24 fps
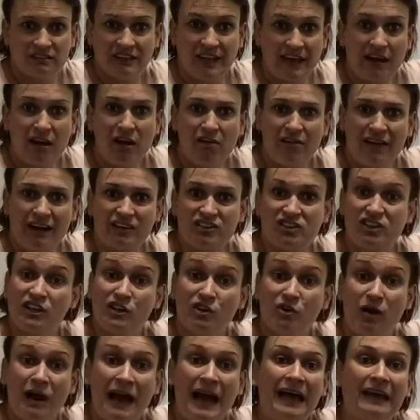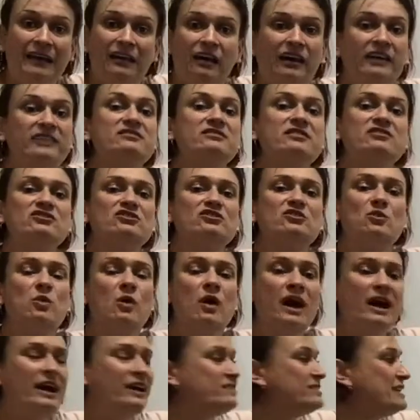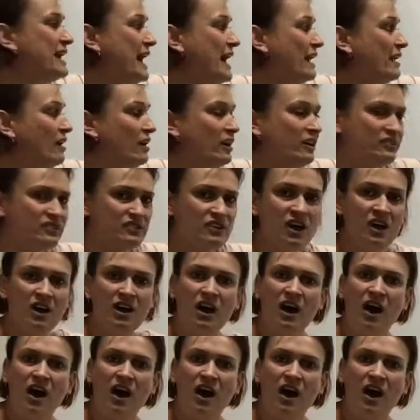they are actually your allies? They're just quiet allies.